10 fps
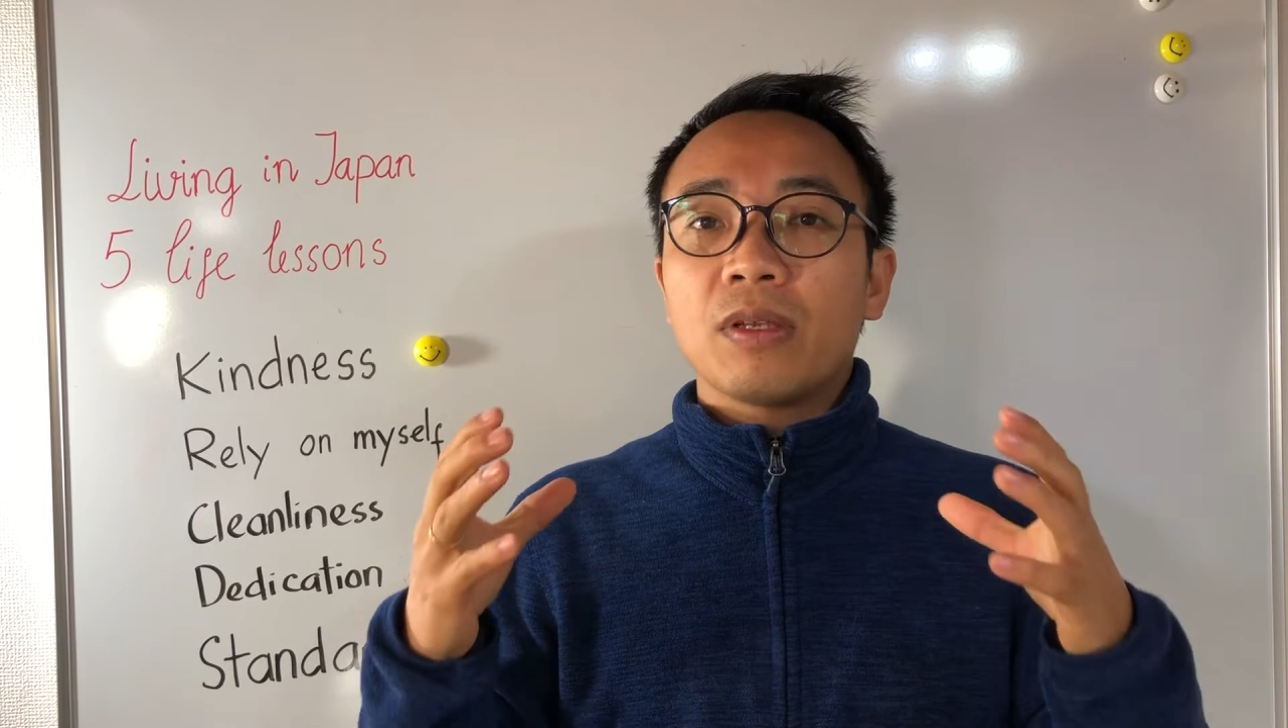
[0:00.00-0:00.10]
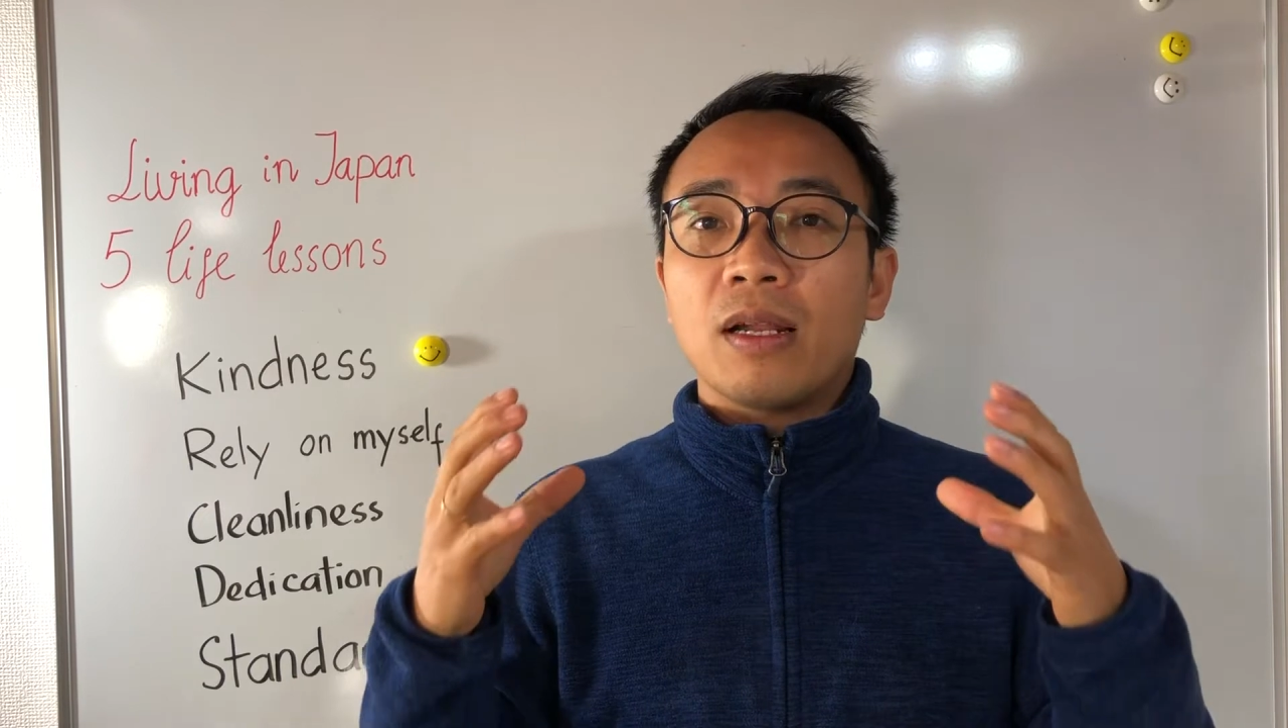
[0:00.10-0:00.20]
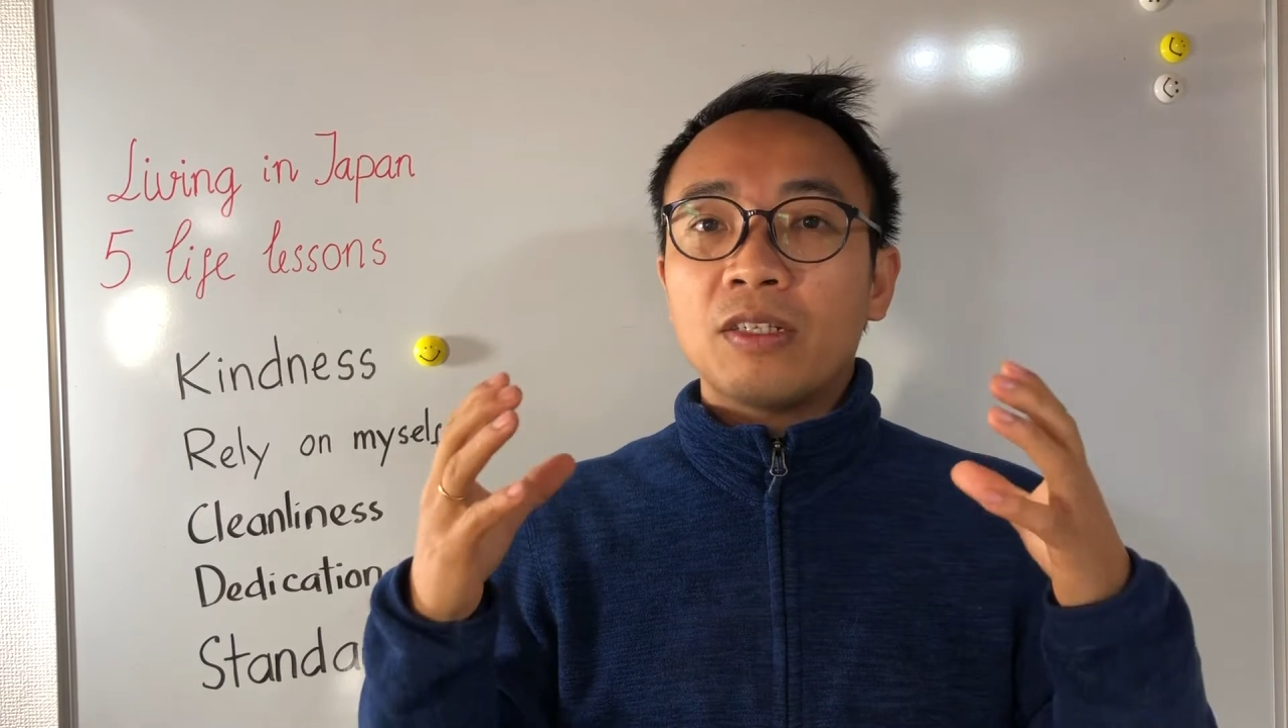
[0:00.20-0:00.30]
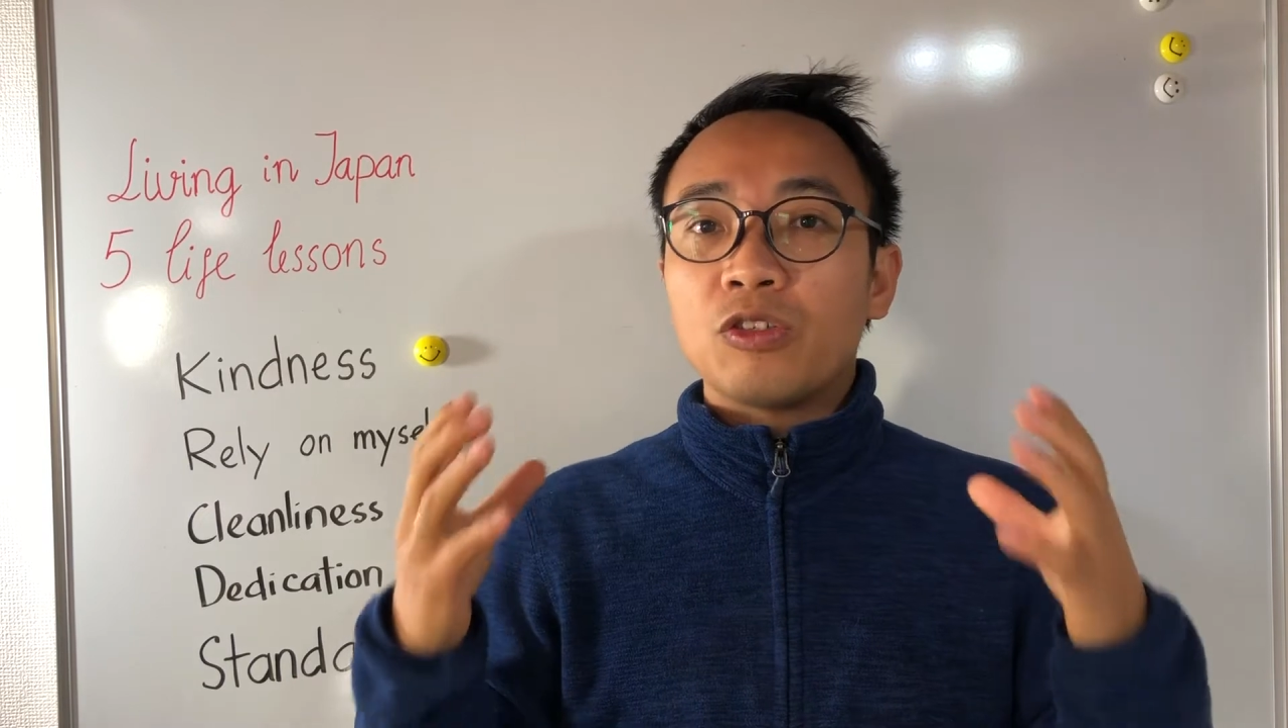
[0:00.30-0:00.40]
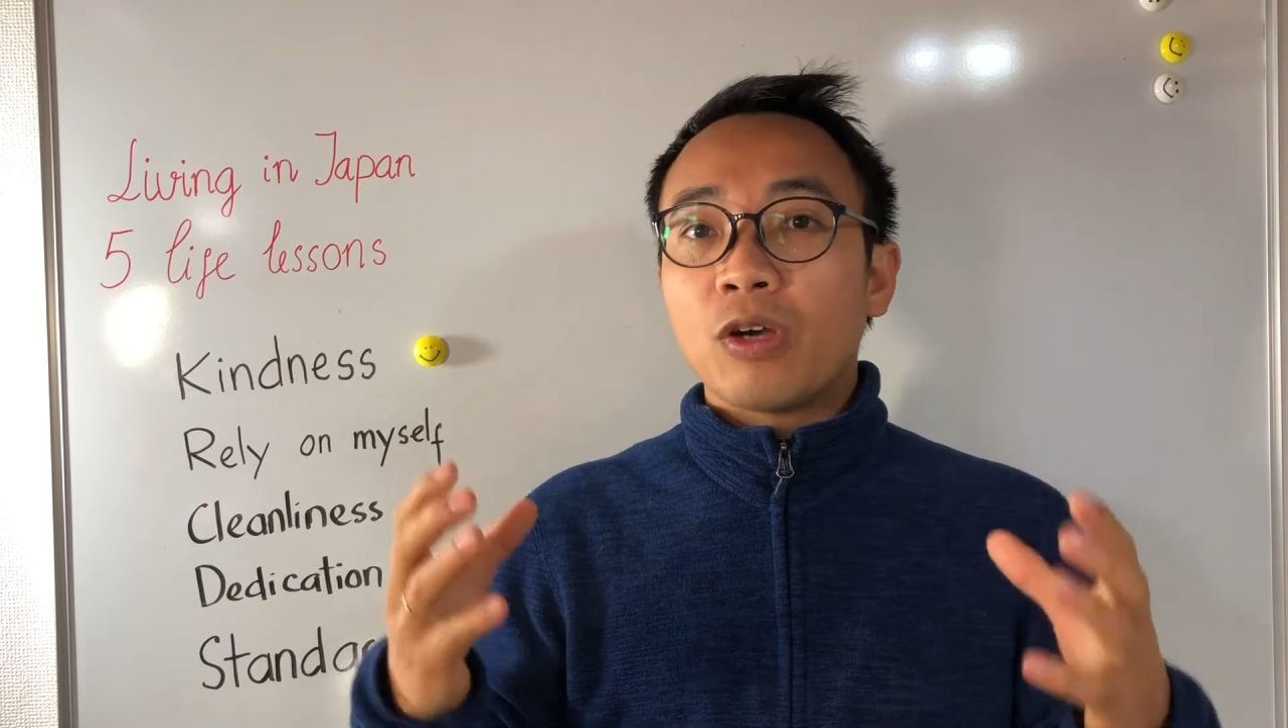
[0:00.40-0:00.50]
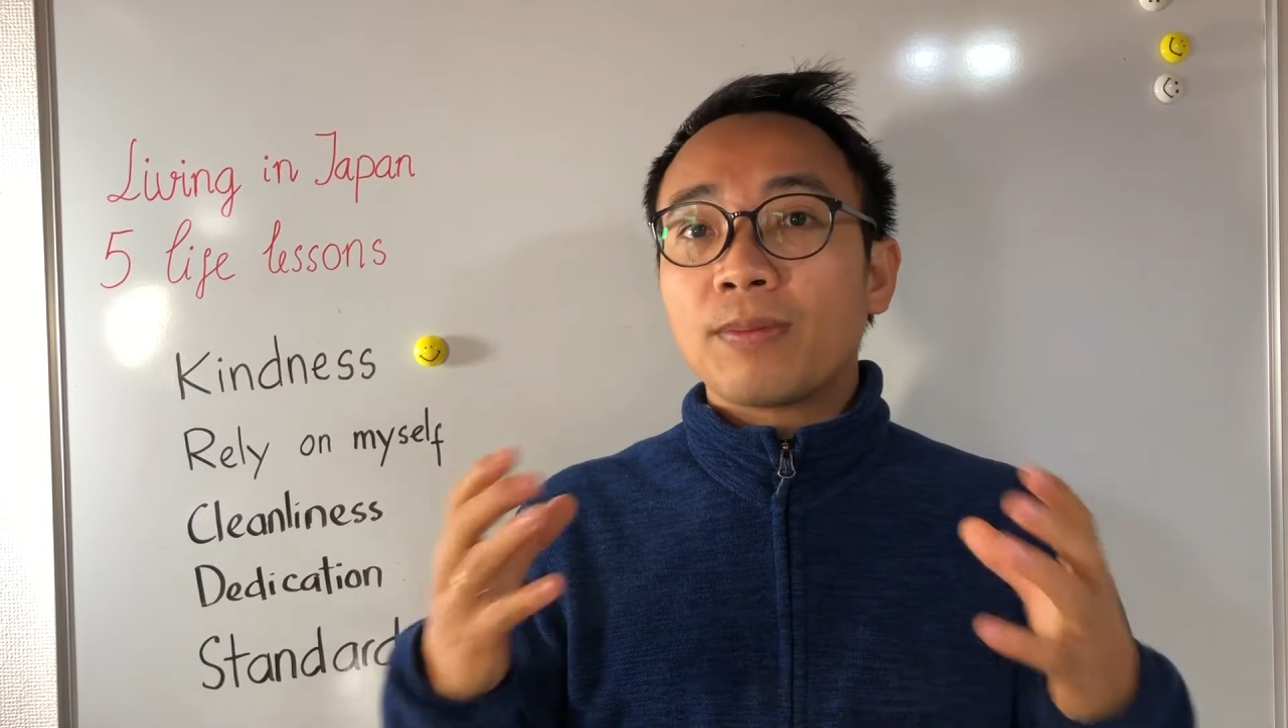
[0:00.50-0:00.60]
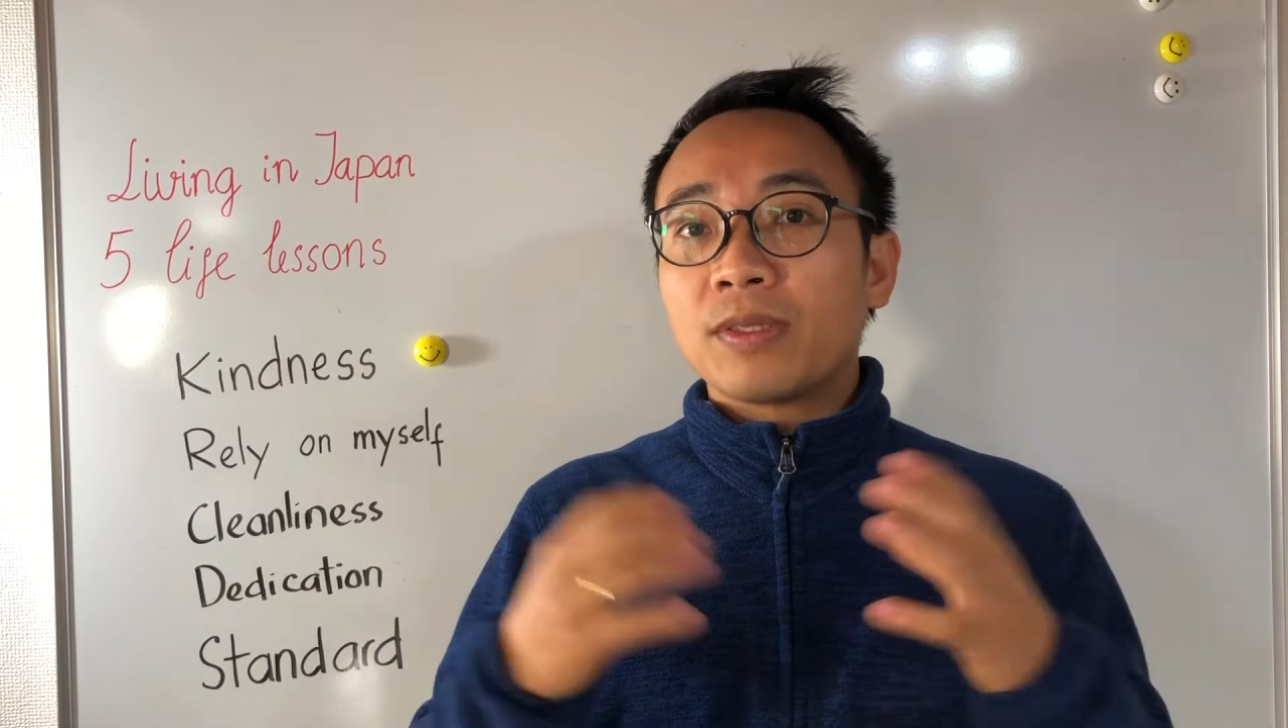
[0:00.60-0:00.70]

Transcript: a job